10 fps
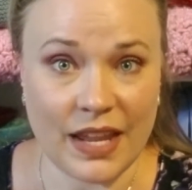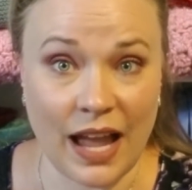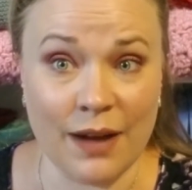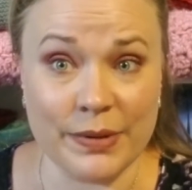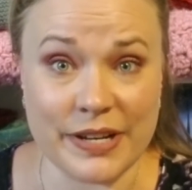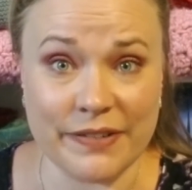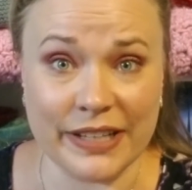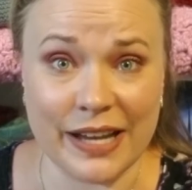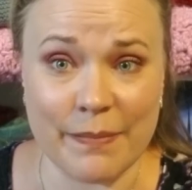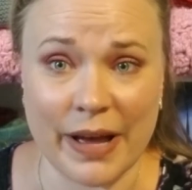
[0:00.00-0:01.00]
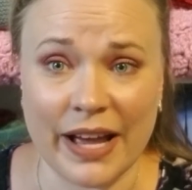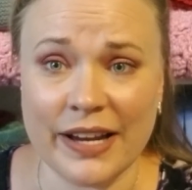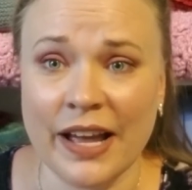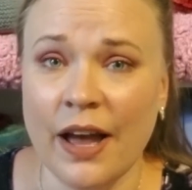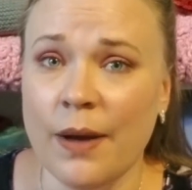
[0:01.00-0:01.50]
will definitely come
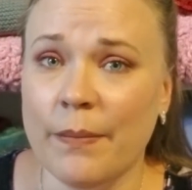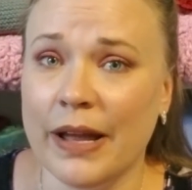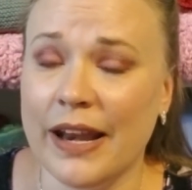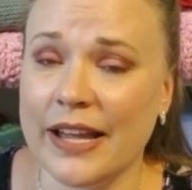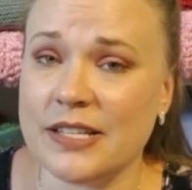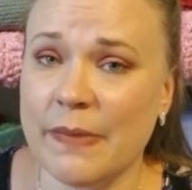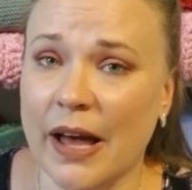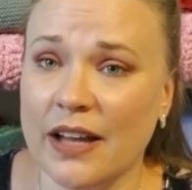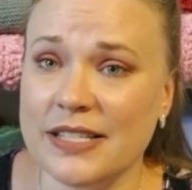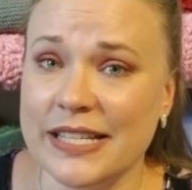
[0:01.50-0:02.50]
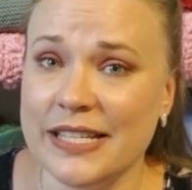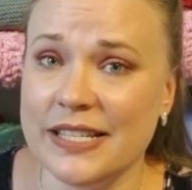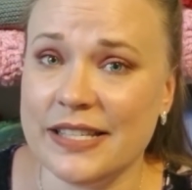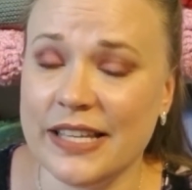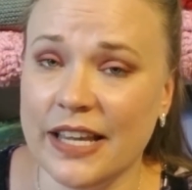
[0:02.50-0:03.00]
back. My next box
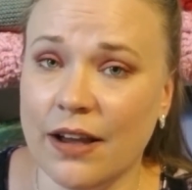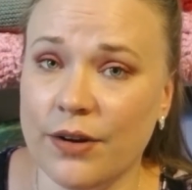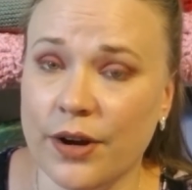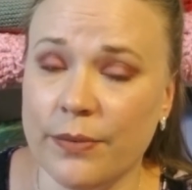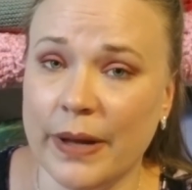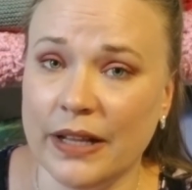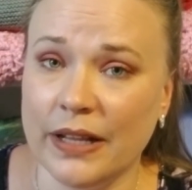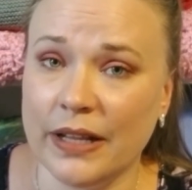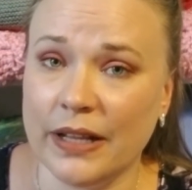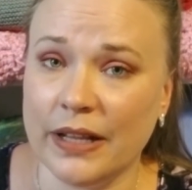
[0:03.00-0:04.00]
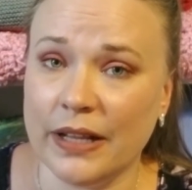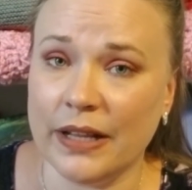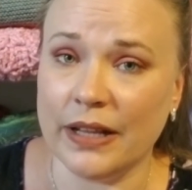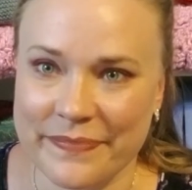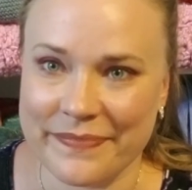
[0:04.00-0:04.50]
is the Coco Bella Crochet System.